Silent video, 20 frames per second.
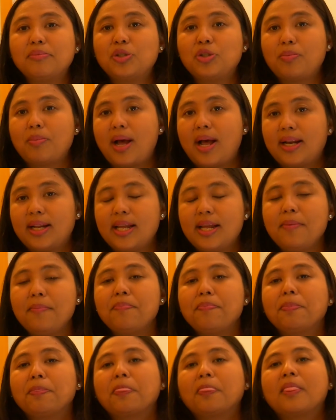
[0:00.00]
to Bali
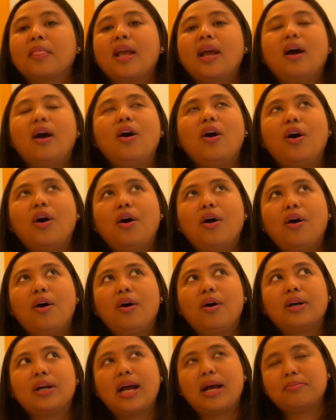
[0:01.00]

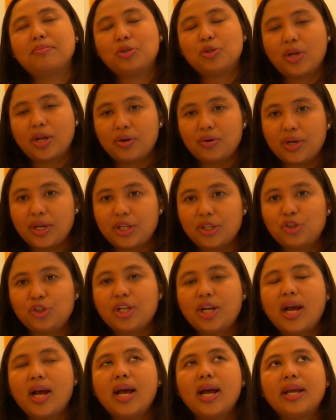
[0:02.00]
or come to
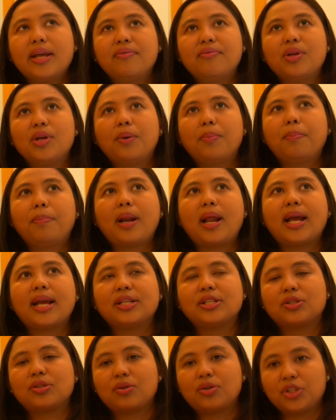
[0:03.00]
Indonesia, if you
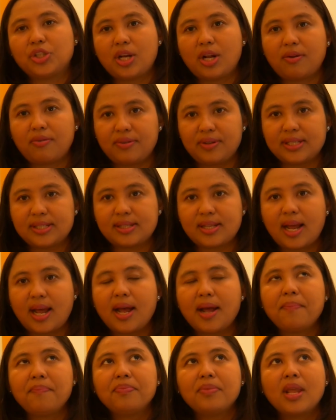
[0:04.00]
apply social
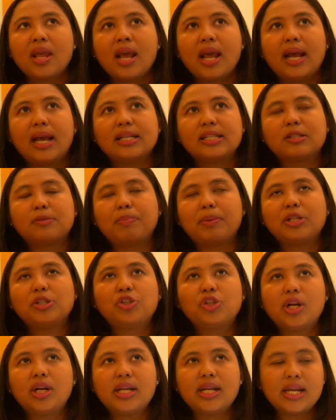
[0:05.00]
visa,
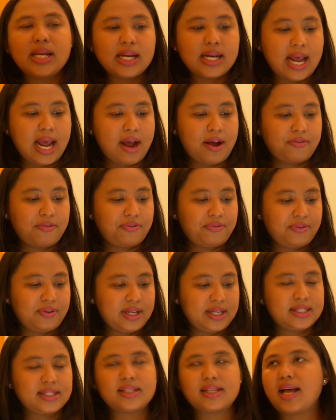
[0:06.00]
especially that
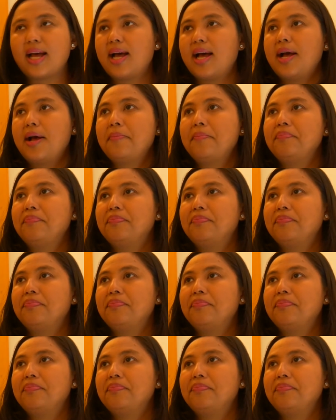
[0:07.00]
visa,